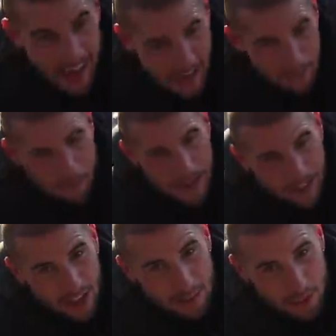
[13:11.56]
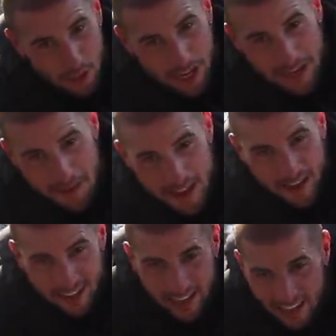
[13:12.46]
had to paddle upstream.
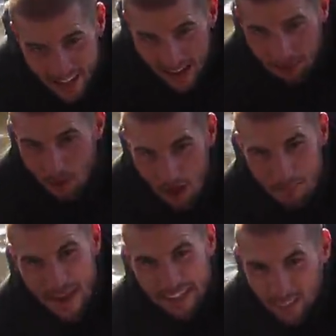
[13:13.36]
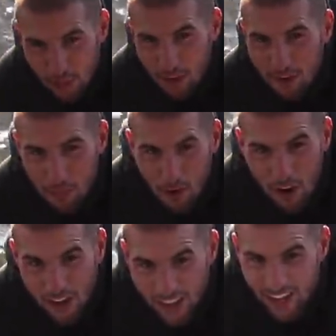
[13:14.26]
I'm going back to the river board.